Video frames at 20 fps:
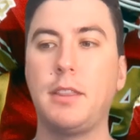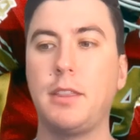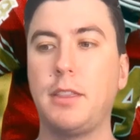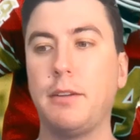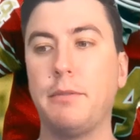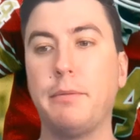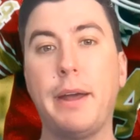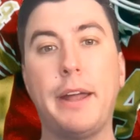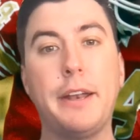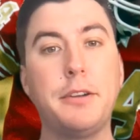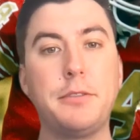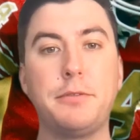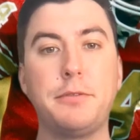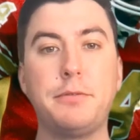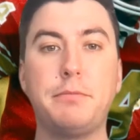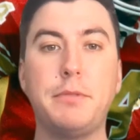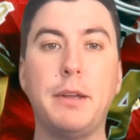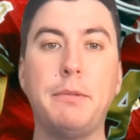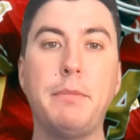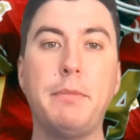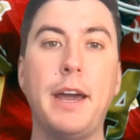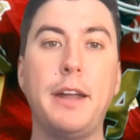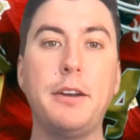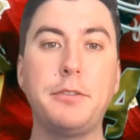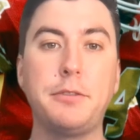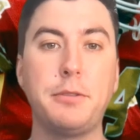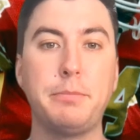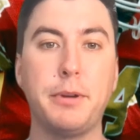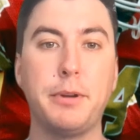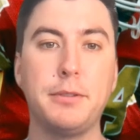it matters
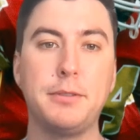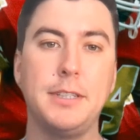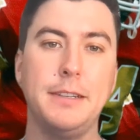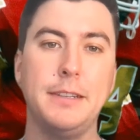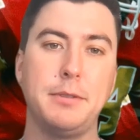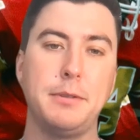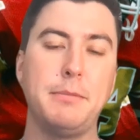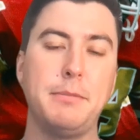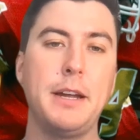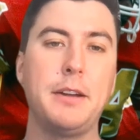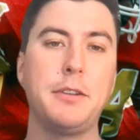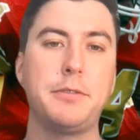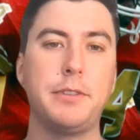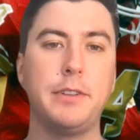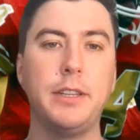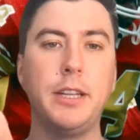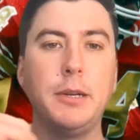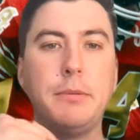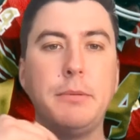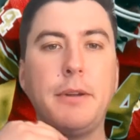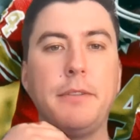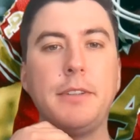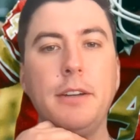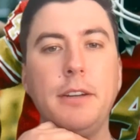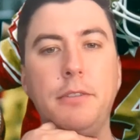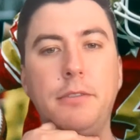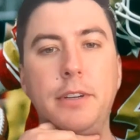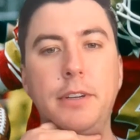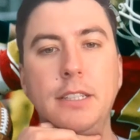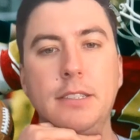for both teams, but it matters for a little bit of
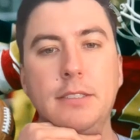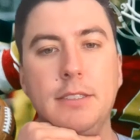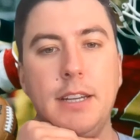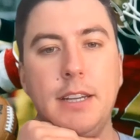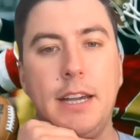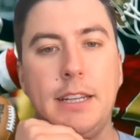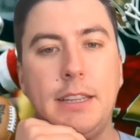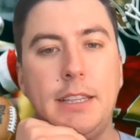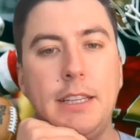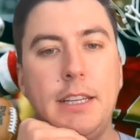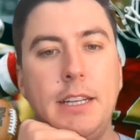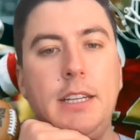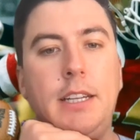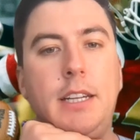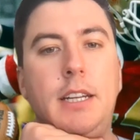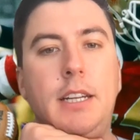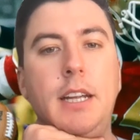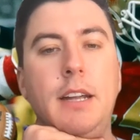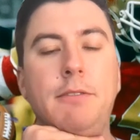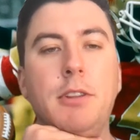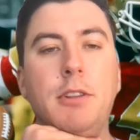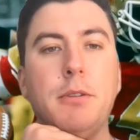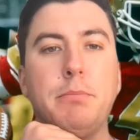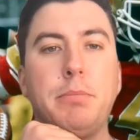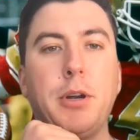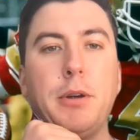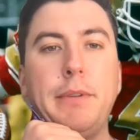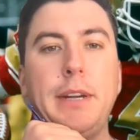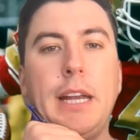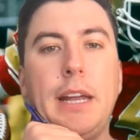different reasons. I think if the
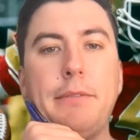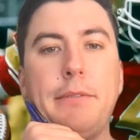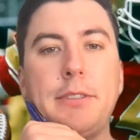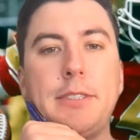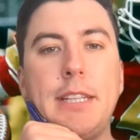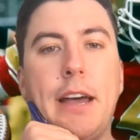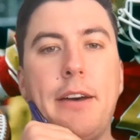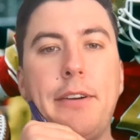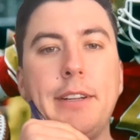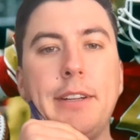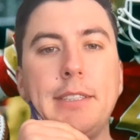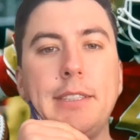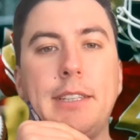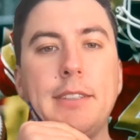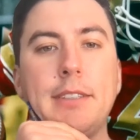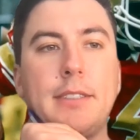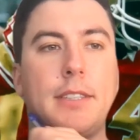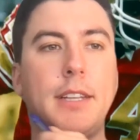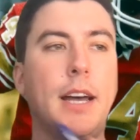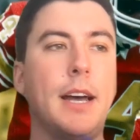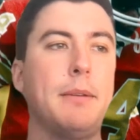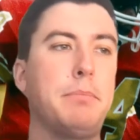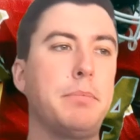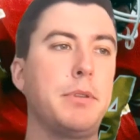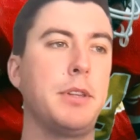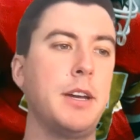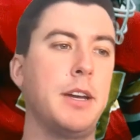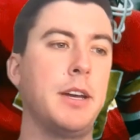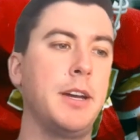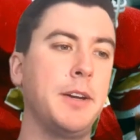Birmingham Stallions can stop
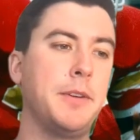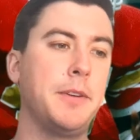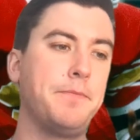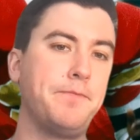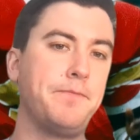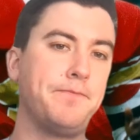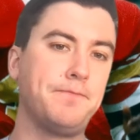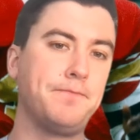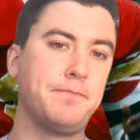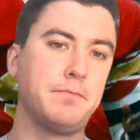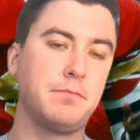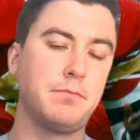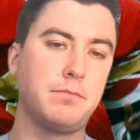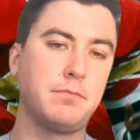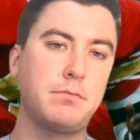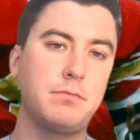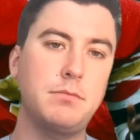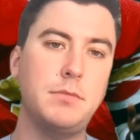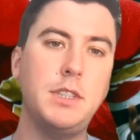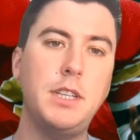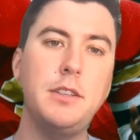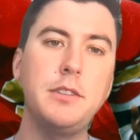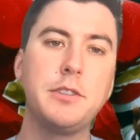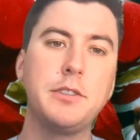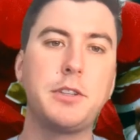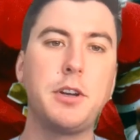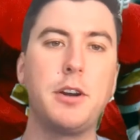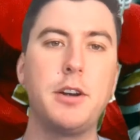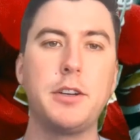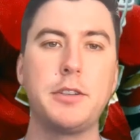the
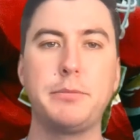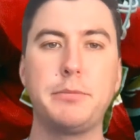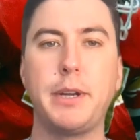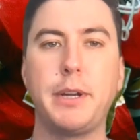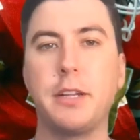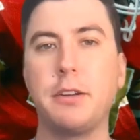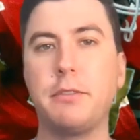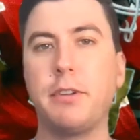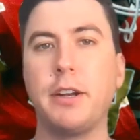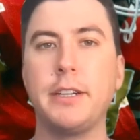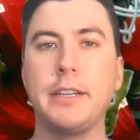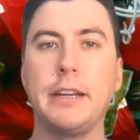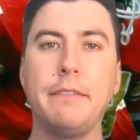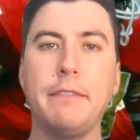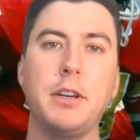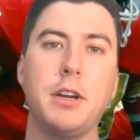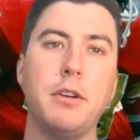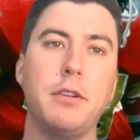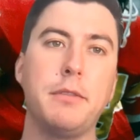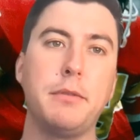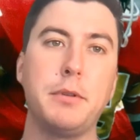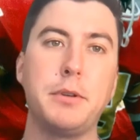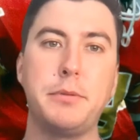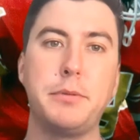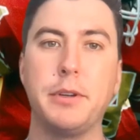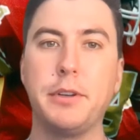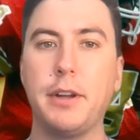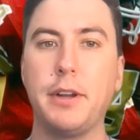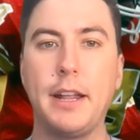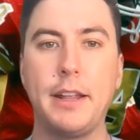Stars from getting their running game going, which we
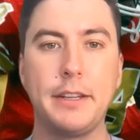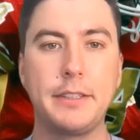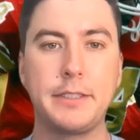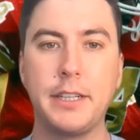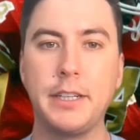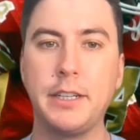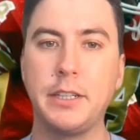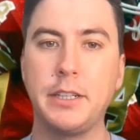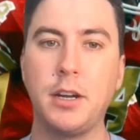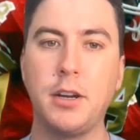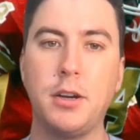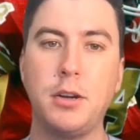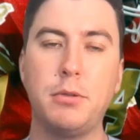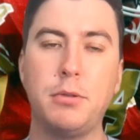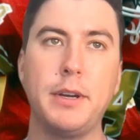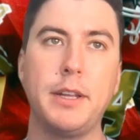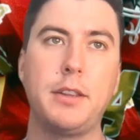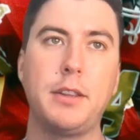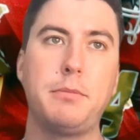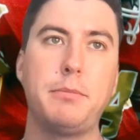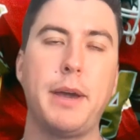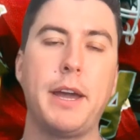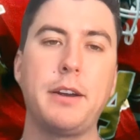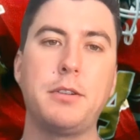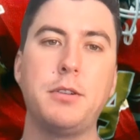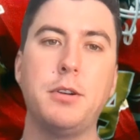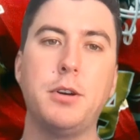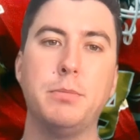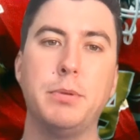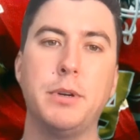don't know how that's going to go with Matt
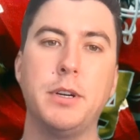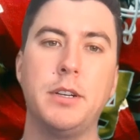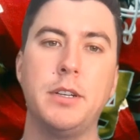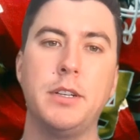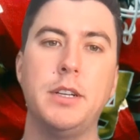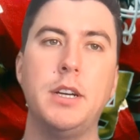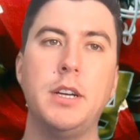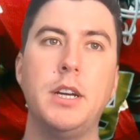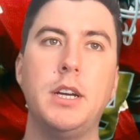Colburn.